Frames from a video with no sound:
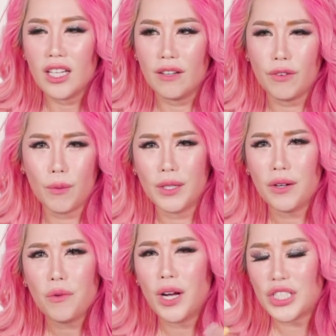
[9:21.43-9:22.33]
If you're
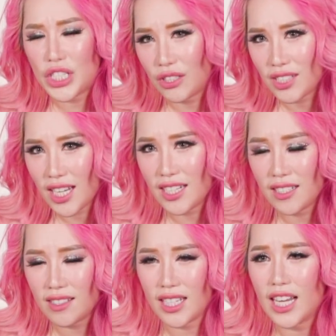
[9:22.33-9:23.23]
wondering what chitosan
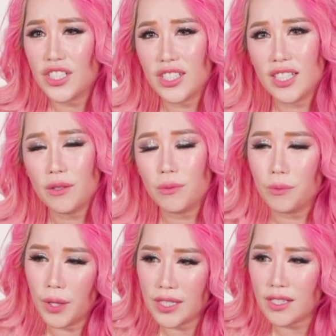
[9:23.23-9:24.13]
is, it actually
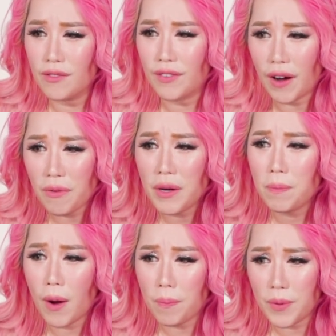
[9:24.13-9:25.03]
was a very
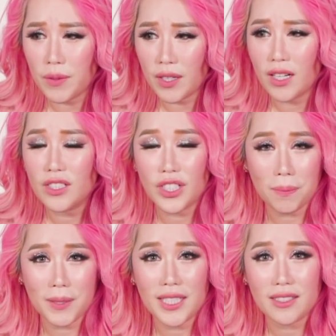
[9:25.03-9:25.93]
popular
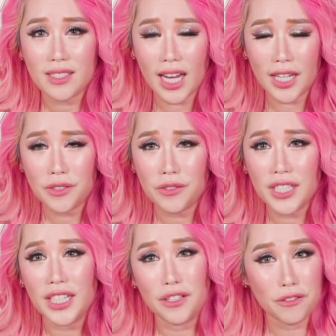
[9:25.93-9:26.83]
Japanese
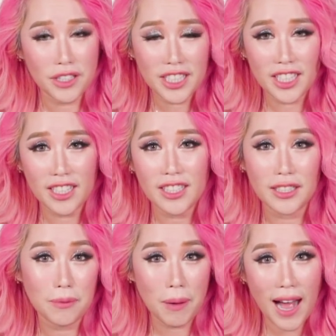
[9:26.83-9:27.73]
dietary ingredient
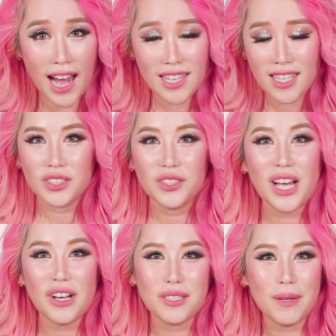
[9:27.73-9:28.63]
in the past. So
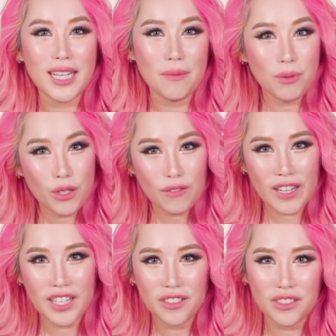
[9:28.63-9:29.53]
now it's being improved
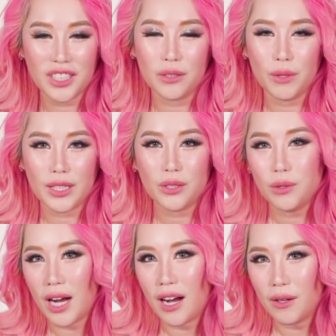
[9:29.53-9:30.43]
and you don't need to wait
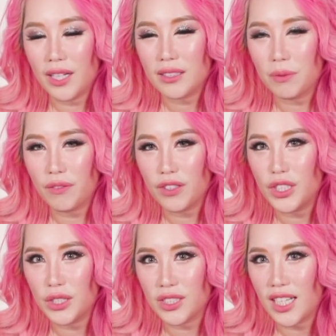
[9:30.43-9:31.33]
2 hours before
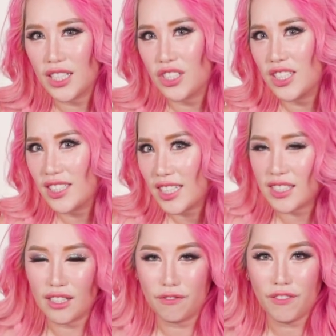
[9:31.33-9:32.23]
chitosan actually
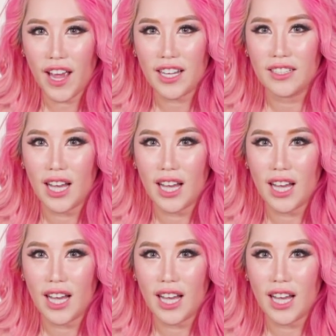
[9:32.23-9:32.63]
takes effect.